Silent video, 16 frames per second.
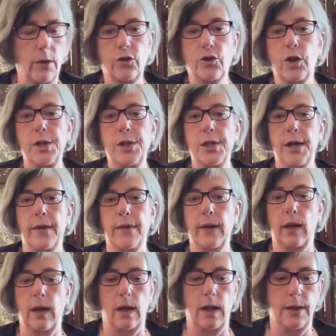straight down
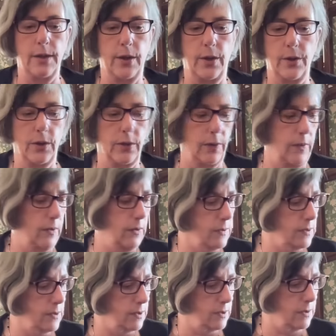the line, no
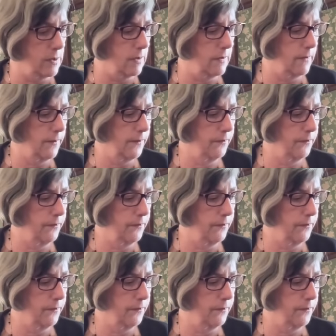nonsense.